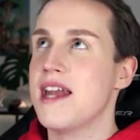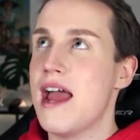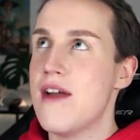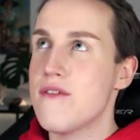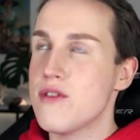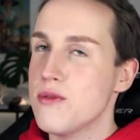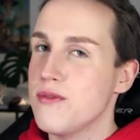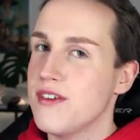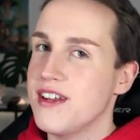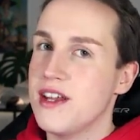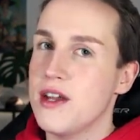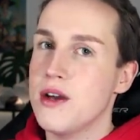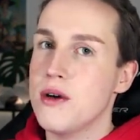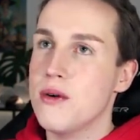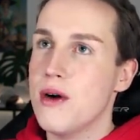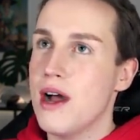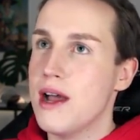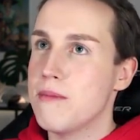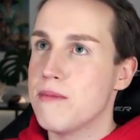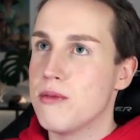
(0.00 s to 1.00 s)
every
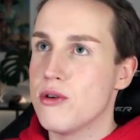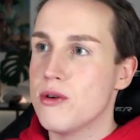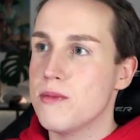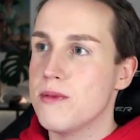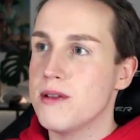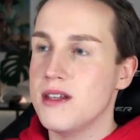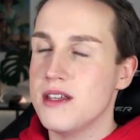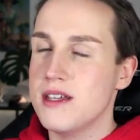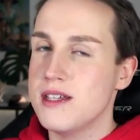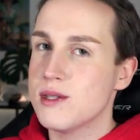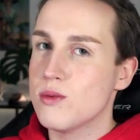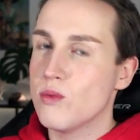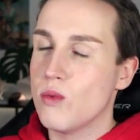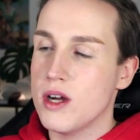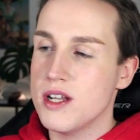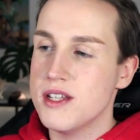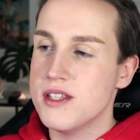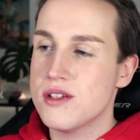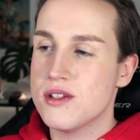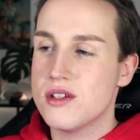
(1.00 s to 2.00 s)
video I burp at least
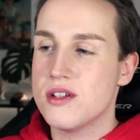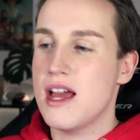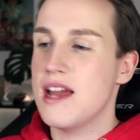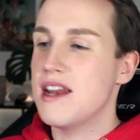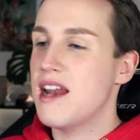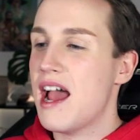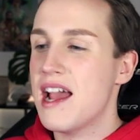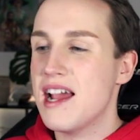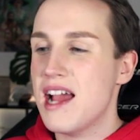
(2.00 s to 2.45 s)
once. And